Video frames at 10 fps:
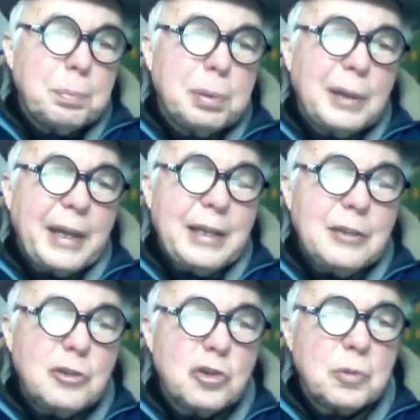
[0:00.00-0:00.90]

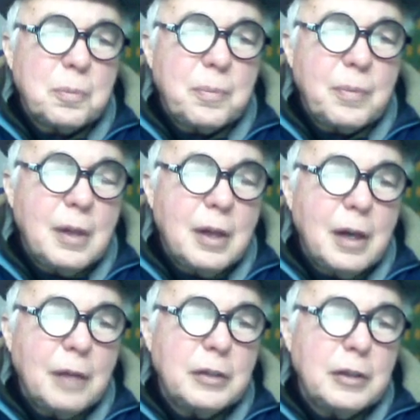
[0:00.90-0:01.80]
planes
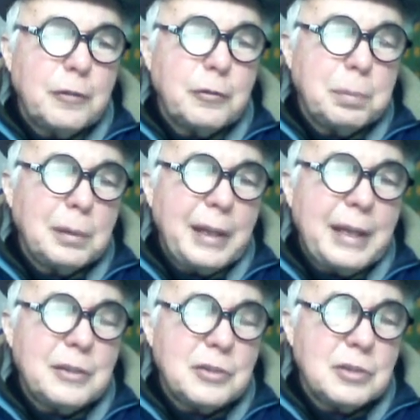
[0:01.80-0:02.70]
of the different
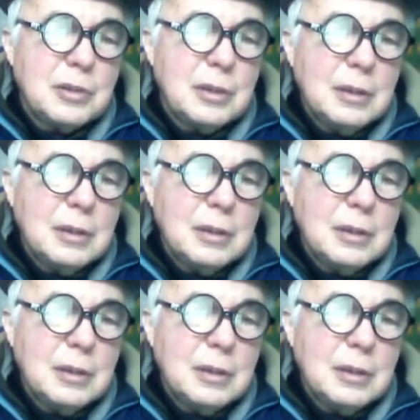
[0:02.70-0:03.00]
planets.